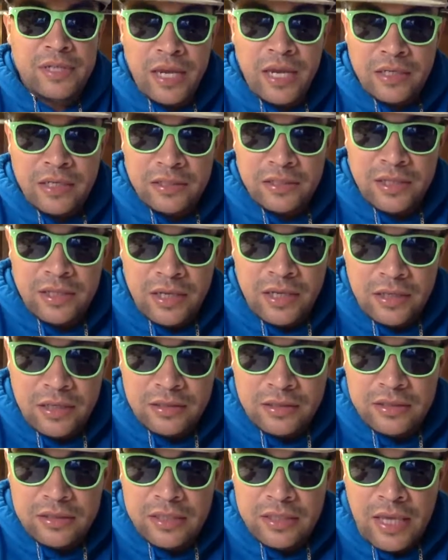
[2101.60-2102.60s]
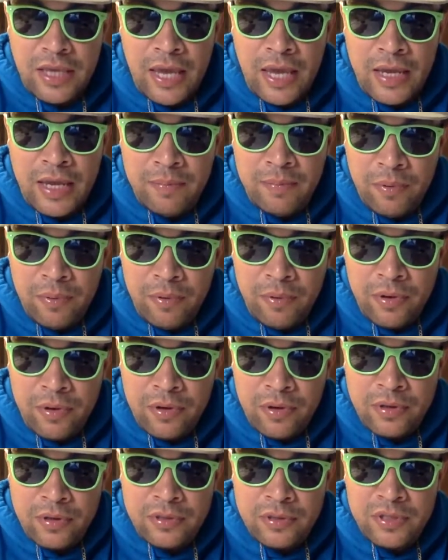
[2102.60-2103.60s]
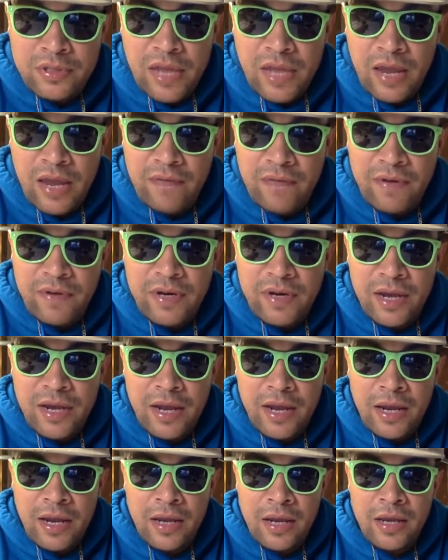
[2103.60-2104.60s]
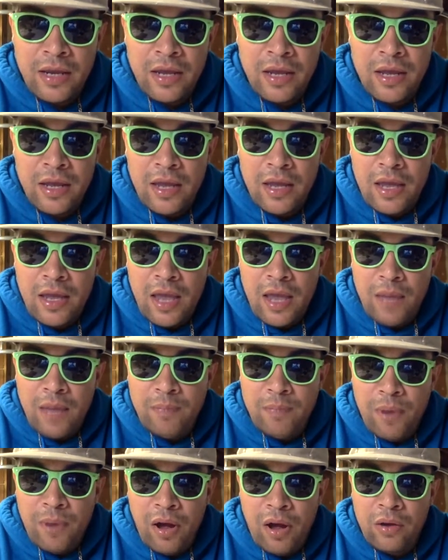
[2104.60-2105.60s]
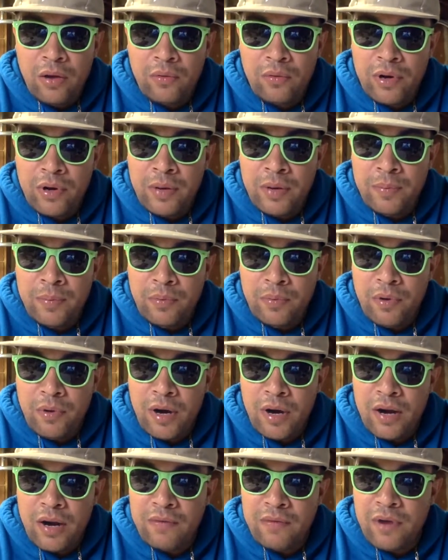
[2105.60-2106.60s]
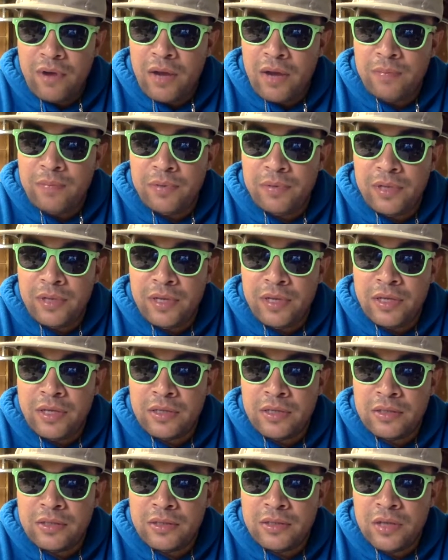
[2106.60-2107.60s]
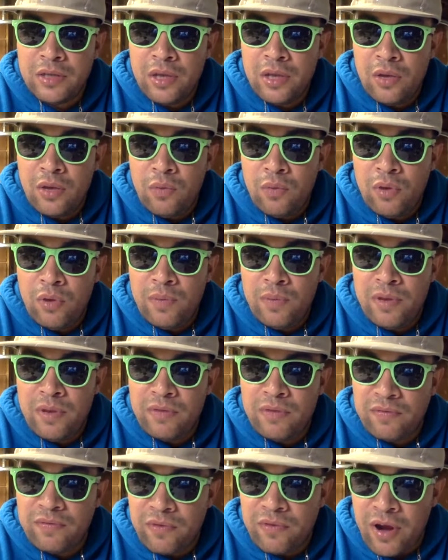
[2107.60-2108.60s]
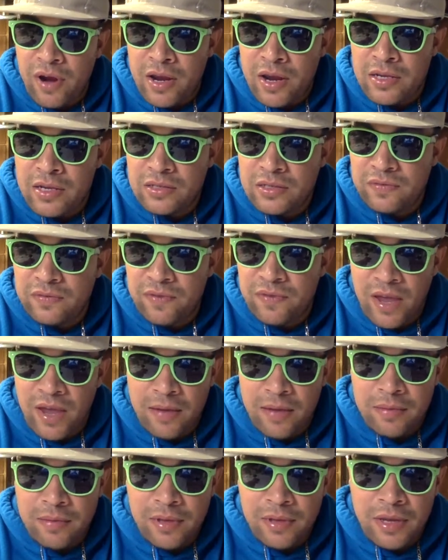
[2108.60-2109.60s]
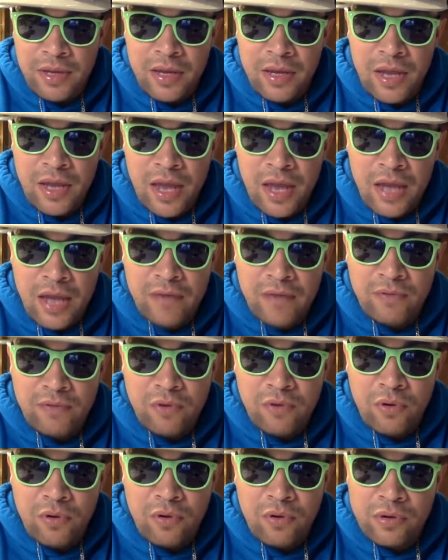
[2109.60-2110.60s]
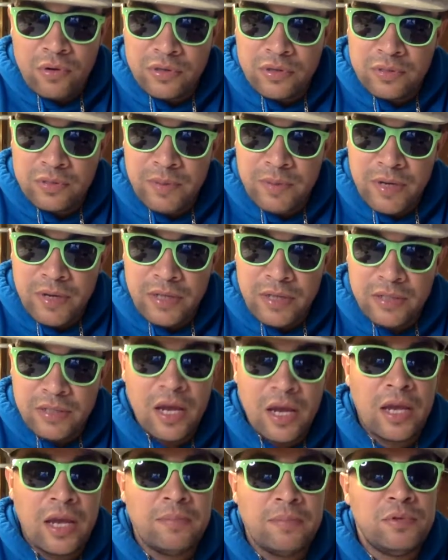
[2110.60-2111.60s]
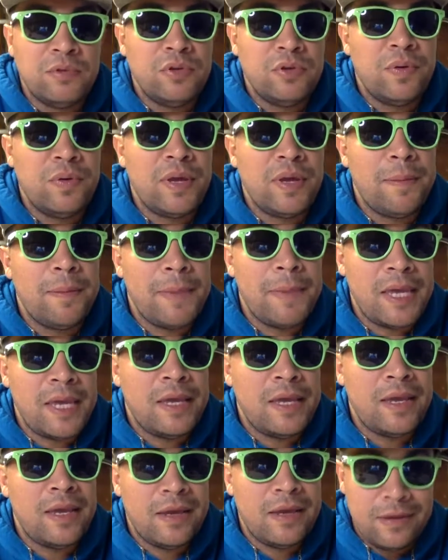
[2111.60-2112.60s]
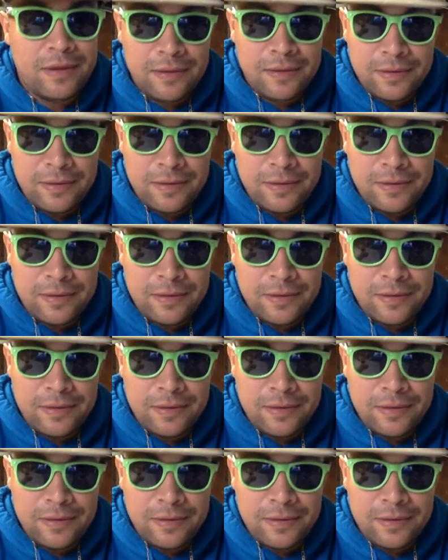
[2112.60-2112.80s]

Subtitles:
tasting, skateboards every day, a bong rip wherever I please, women, friends, family, and of course, spending time doing me.